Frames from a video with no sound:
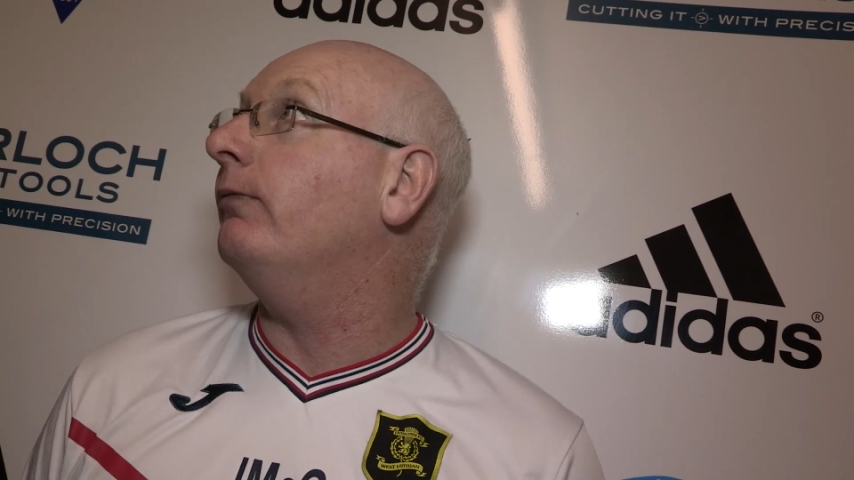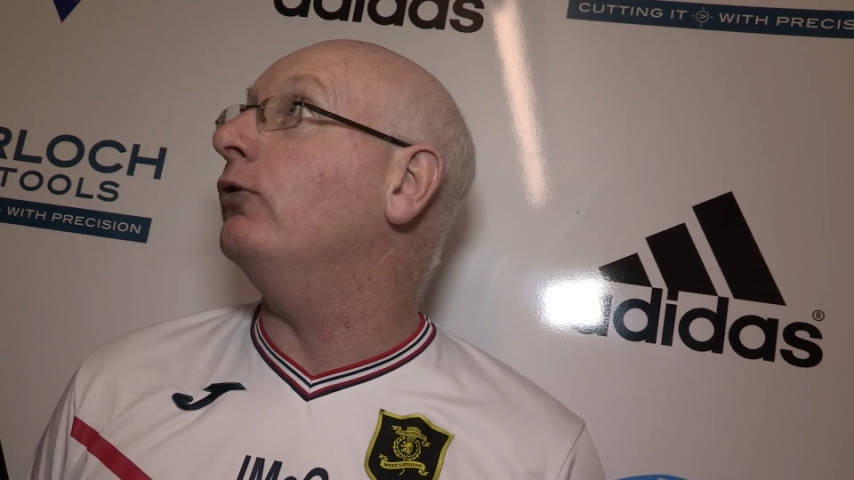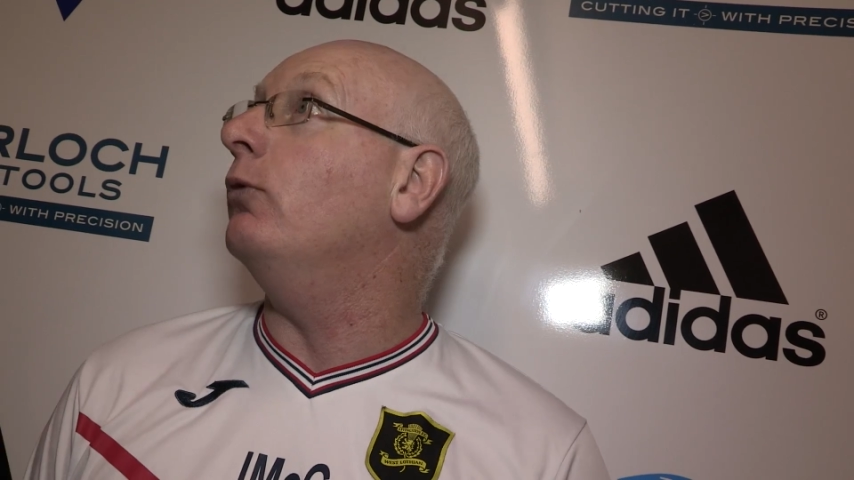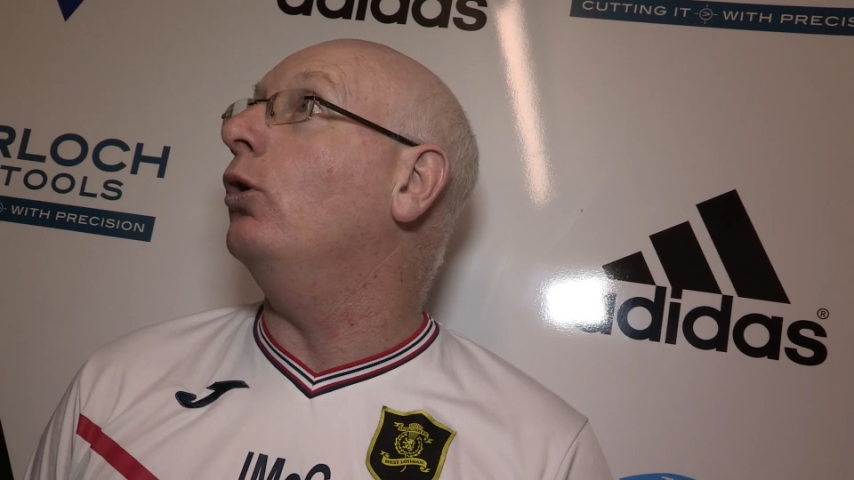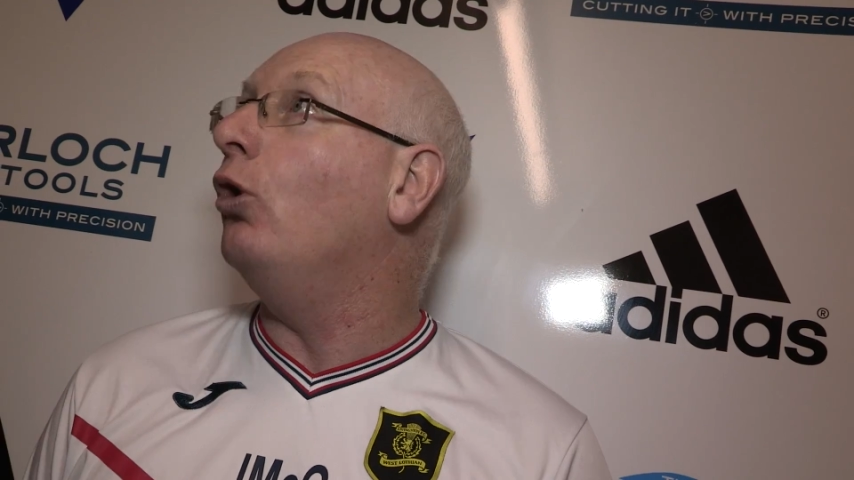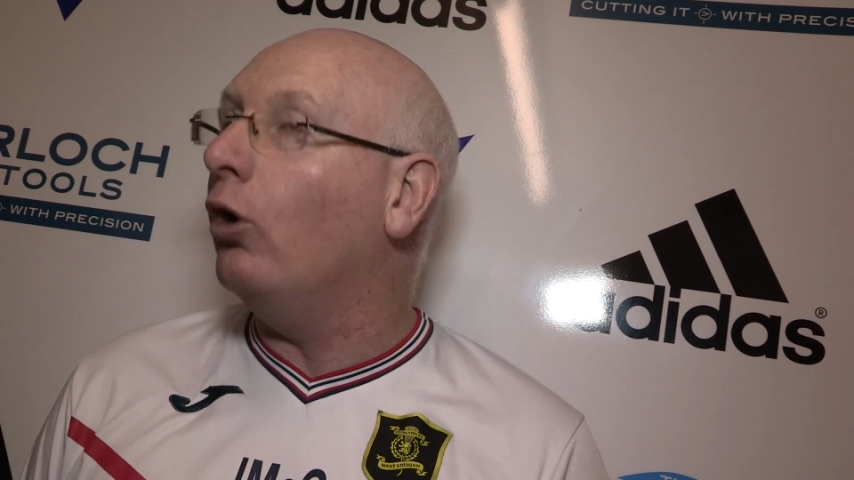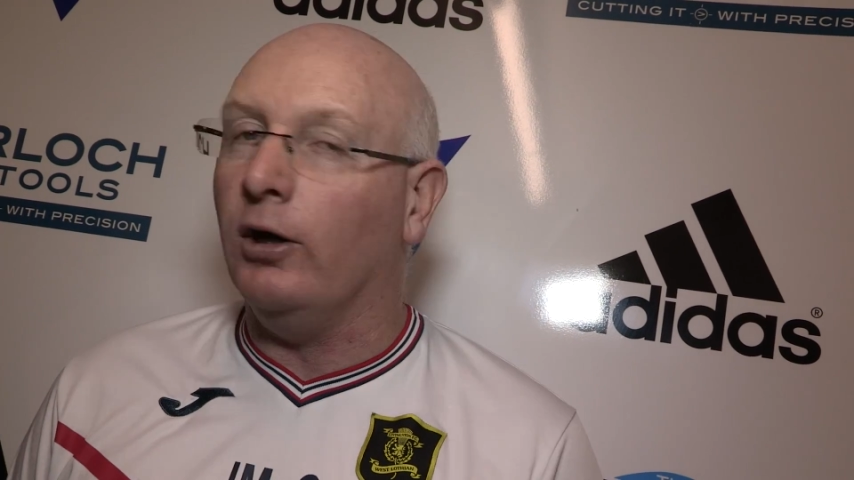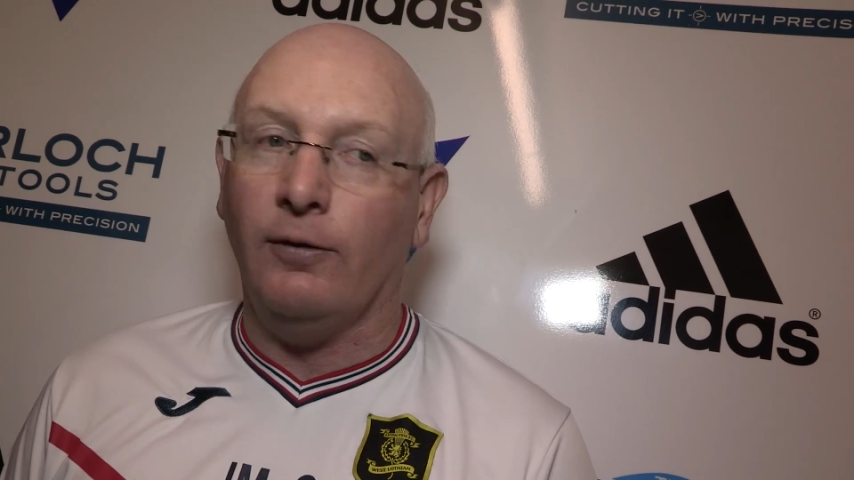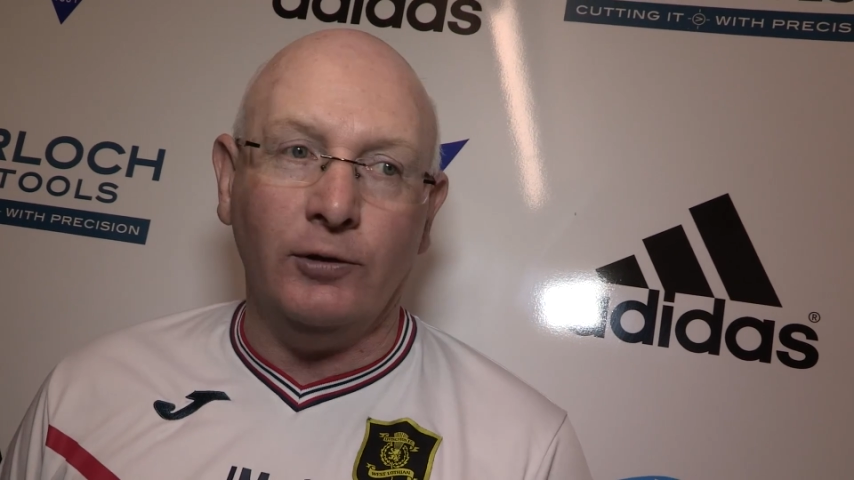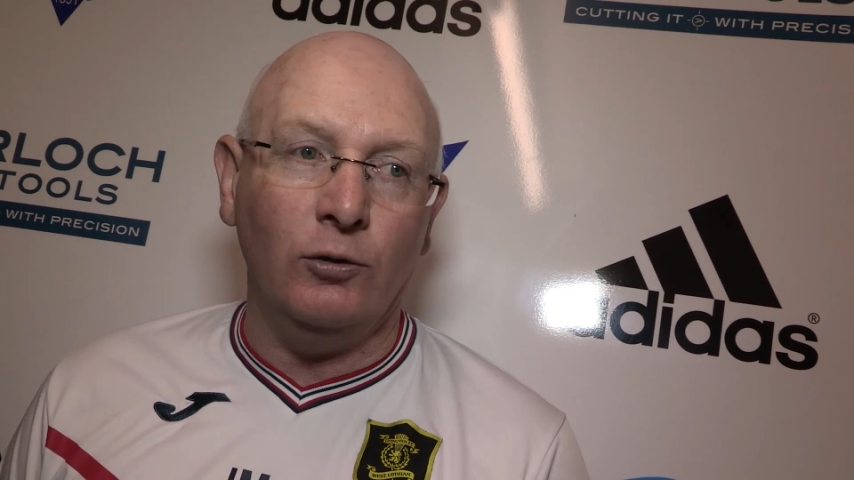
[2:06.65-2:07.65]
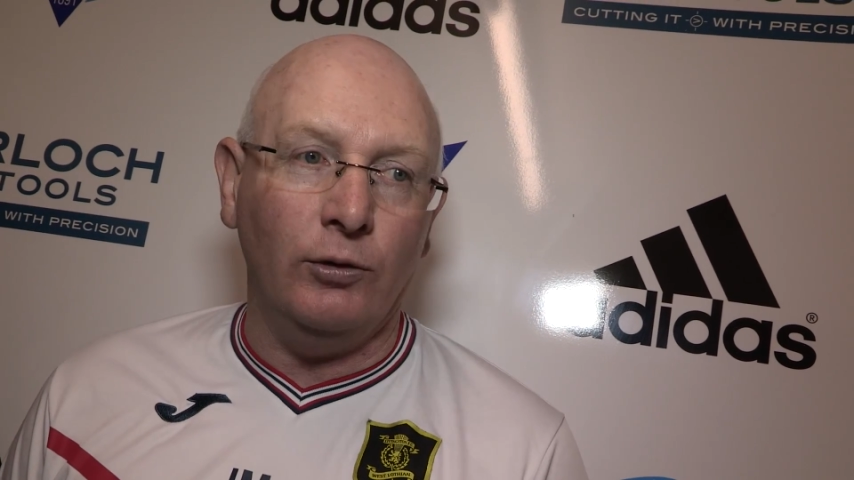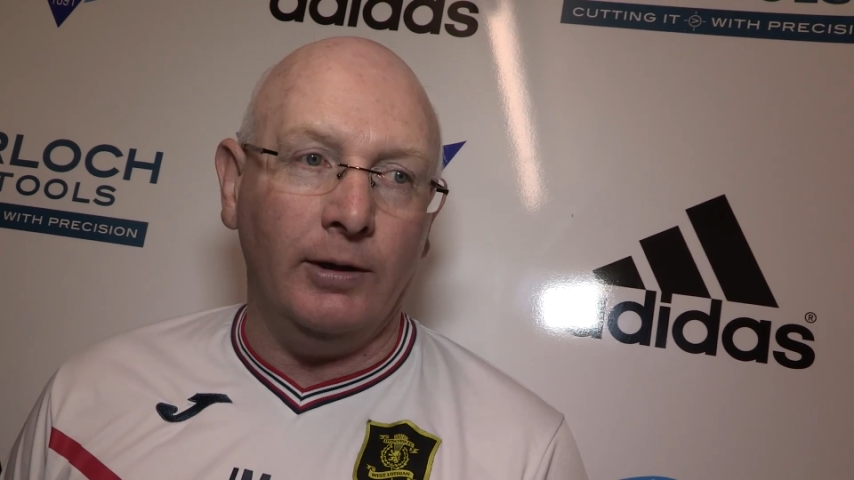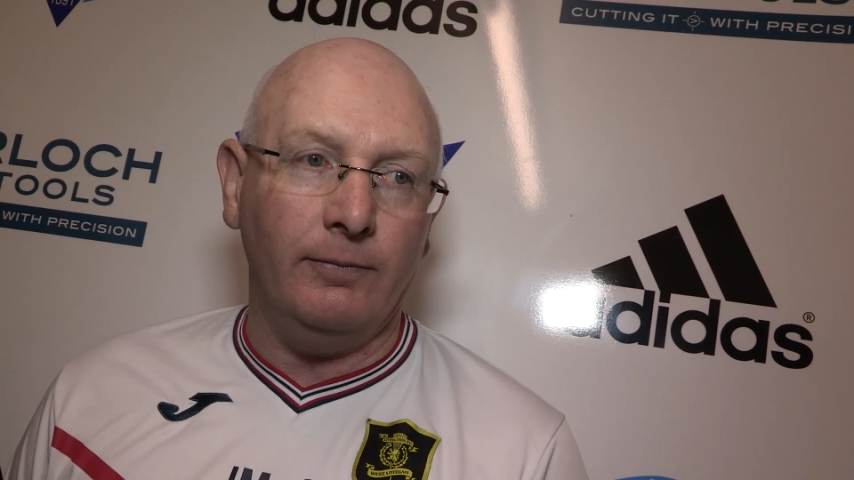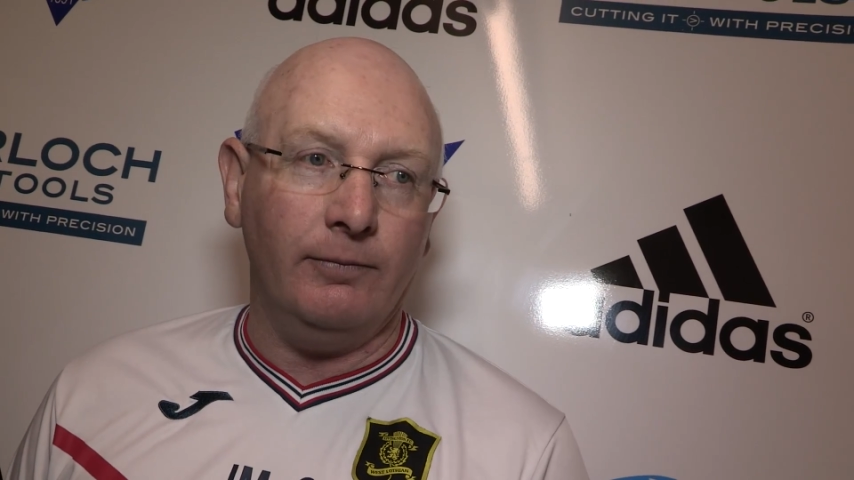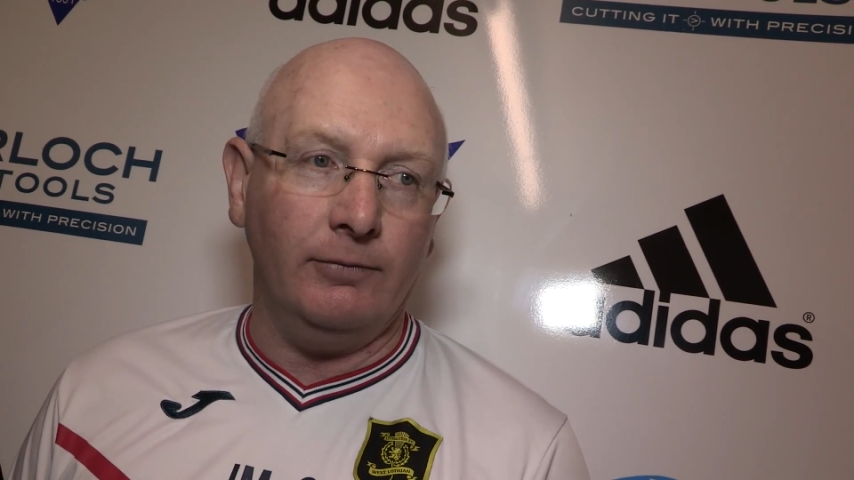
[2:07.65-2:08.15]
football long enough to know that